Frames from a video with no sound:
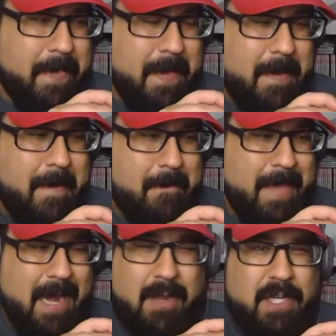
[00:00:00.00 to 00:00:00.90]
I don't
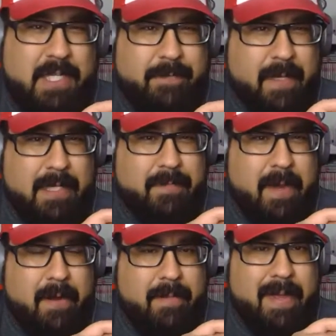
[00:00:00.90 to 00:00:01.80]
know, it just feels
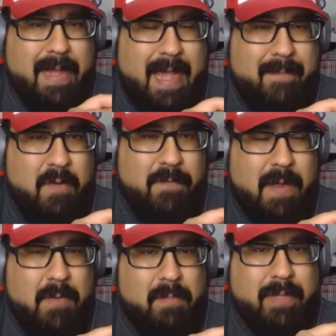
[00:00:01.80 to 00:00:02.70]
better to me. I have more
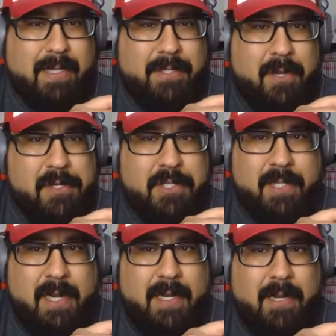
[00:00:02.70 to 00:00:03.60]
fun with Blade Strangers
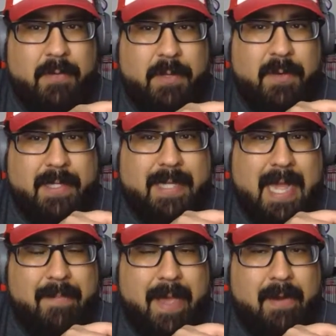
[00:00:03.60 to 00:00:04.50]
than I did with cross
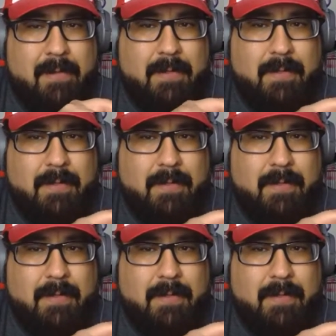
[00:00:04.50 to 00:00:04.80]
tag battle.